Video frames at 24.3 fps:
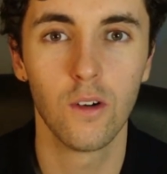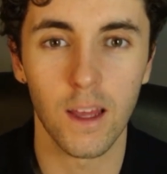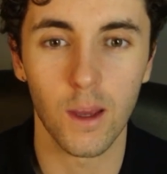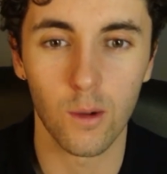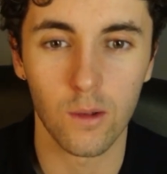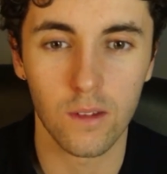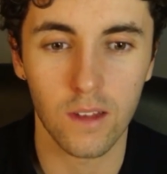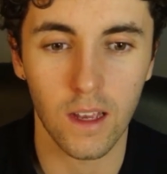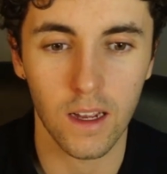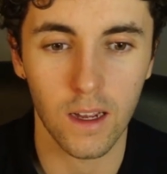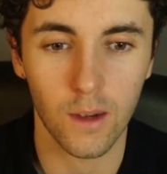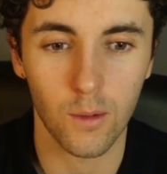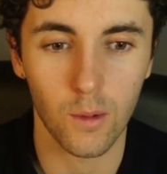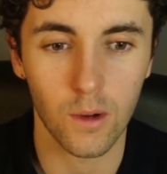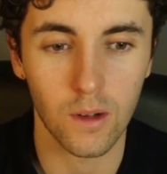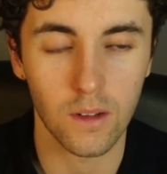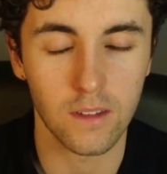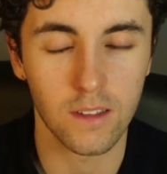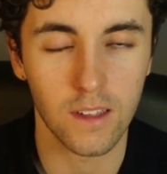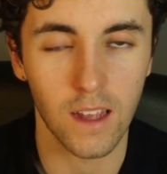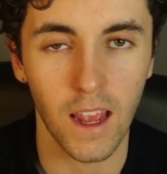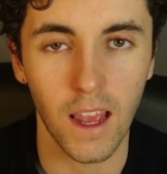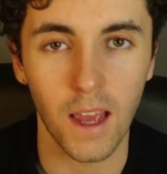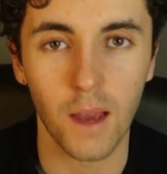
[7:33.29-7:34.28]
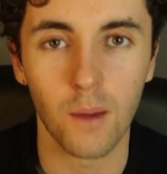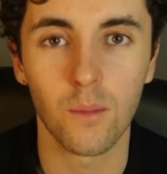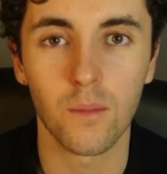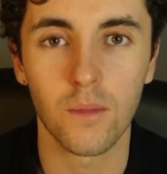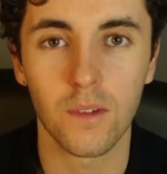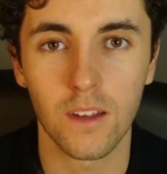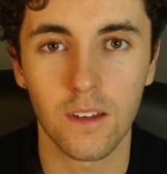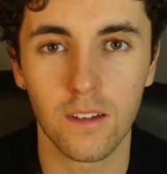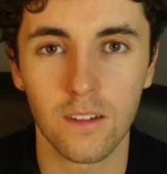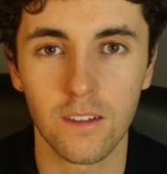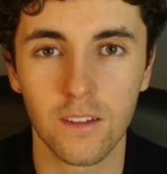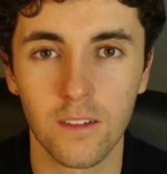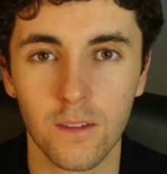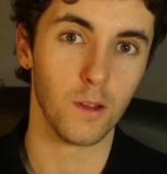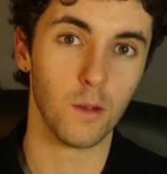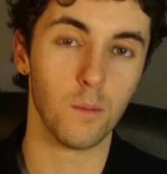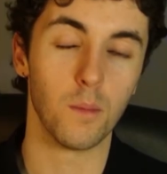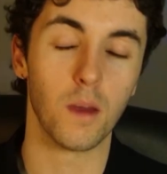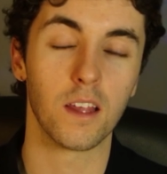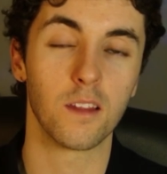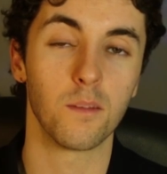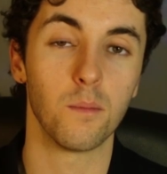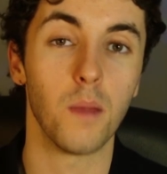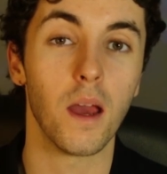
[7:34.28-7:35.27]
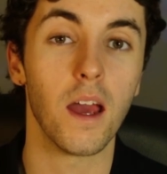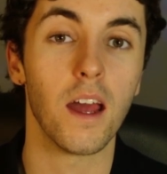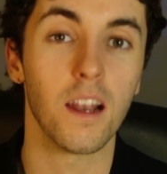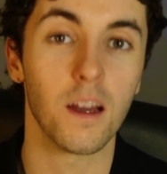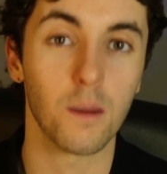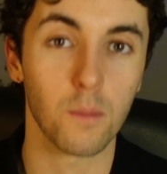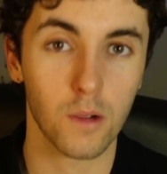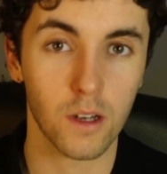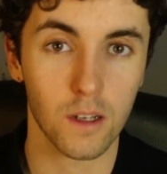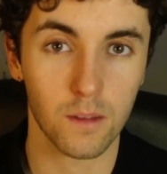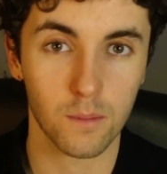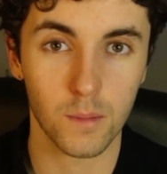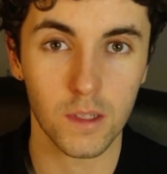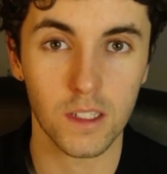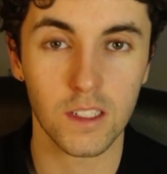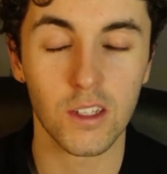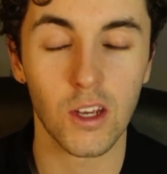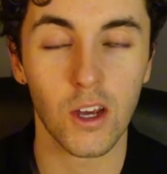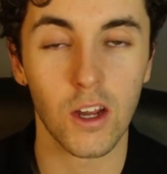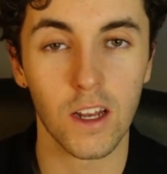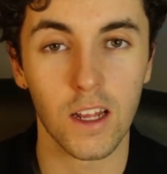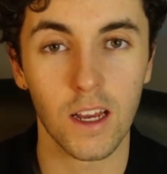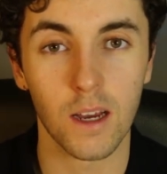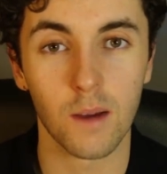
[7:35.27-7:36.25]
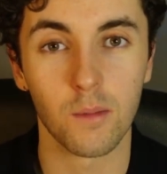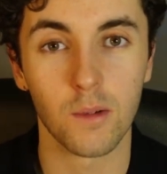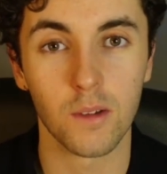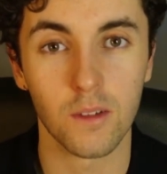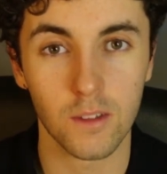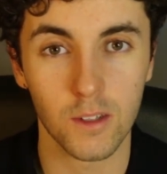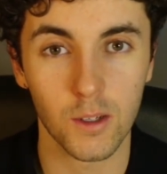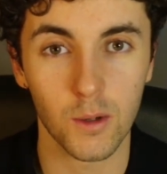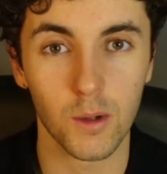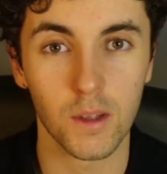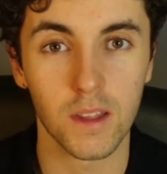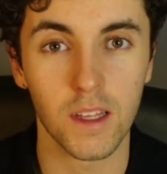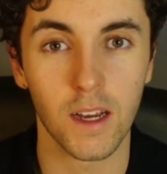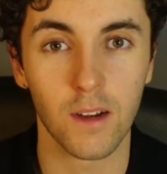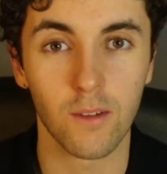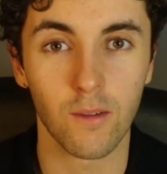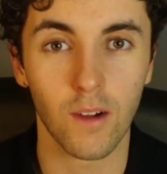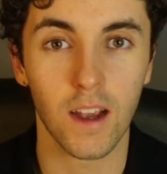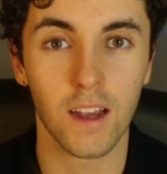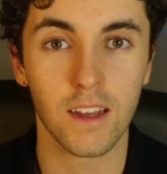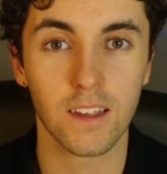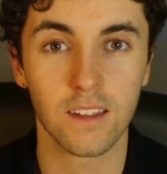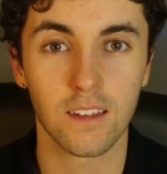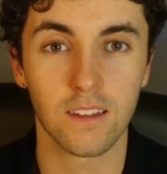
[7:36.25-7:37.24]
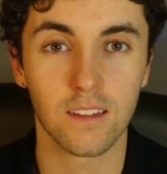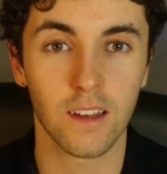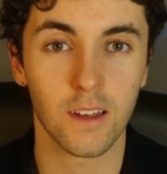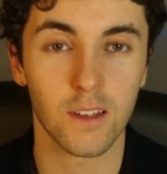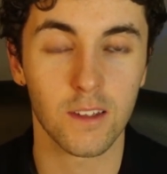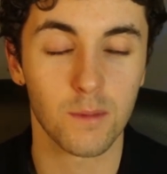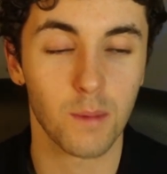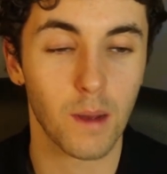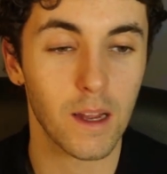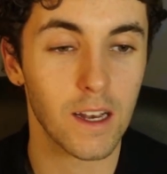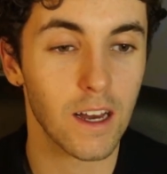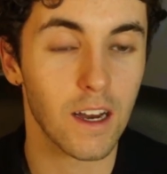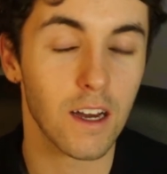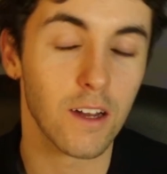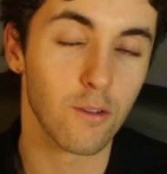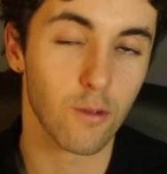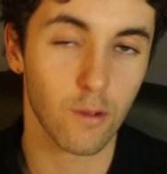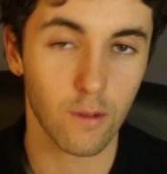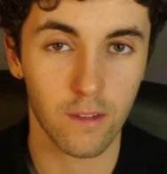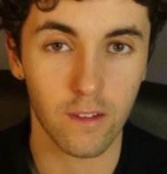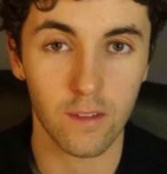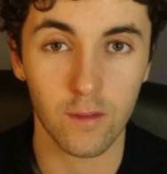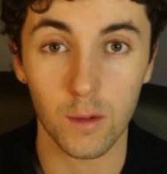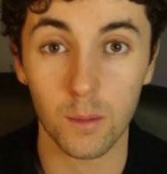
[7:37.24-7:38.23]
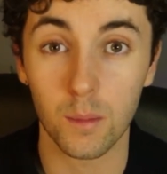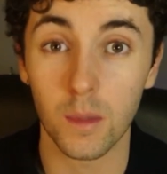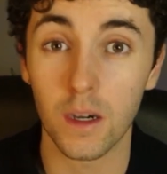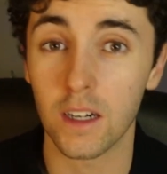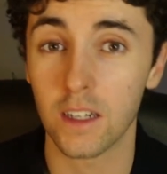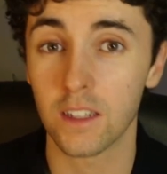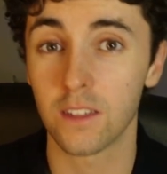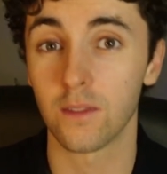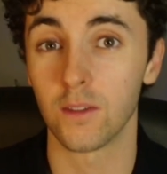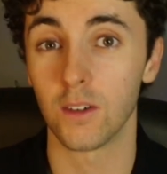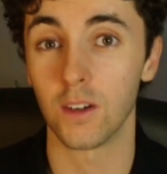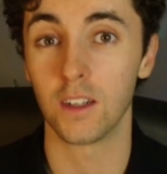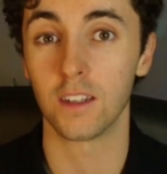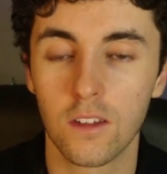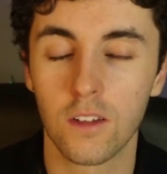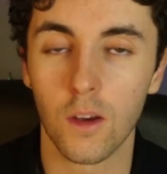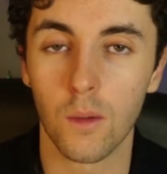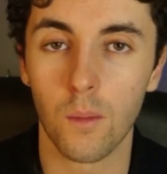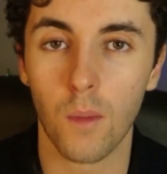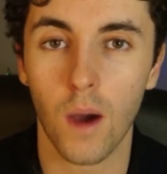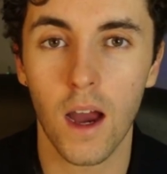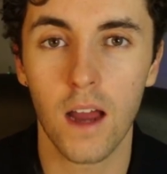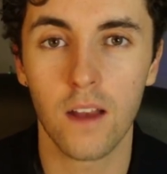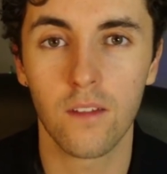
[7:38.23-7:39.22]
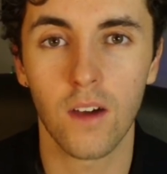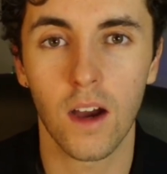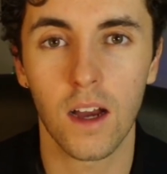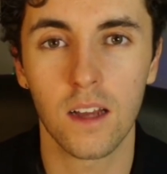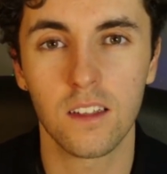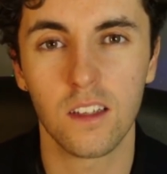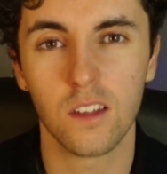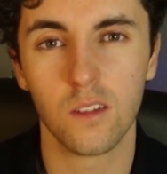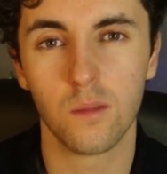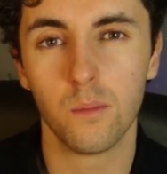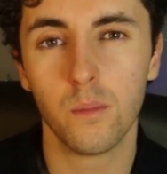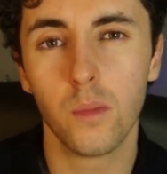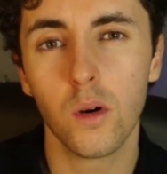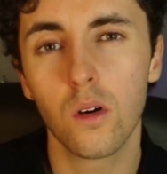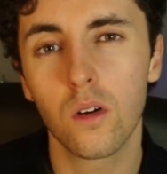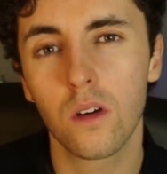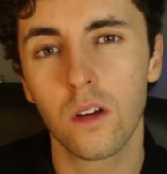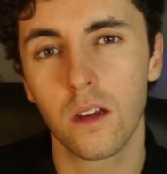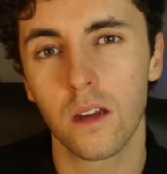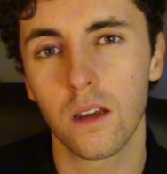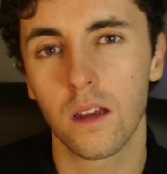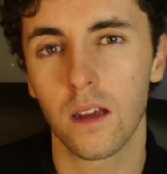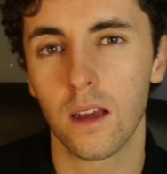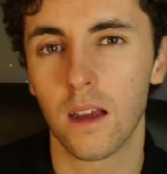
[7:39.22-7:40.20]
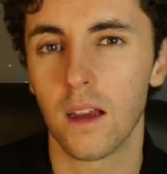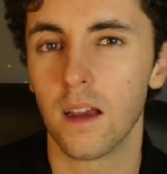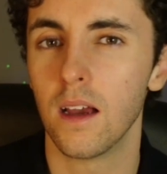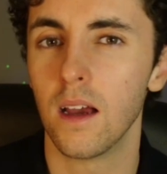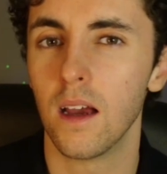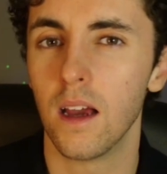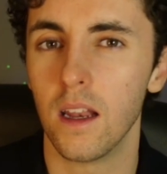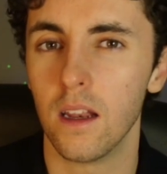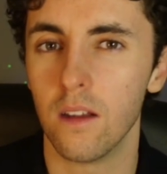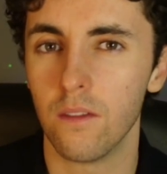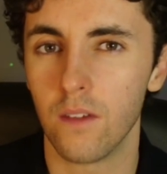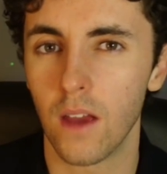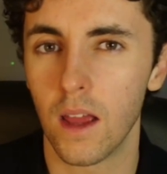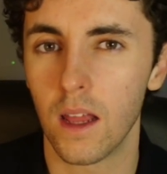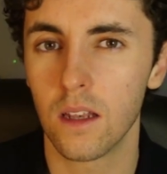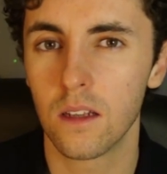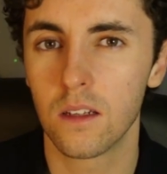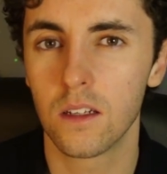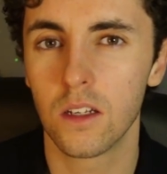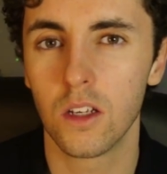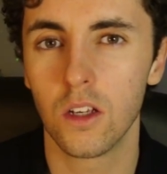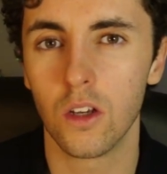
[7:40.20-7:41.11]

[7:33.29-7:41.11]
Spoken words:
It was like, well, damn, you best bet I'm gonna be turning up and doing that race because I just paid $150 for it. So my advice is book an event.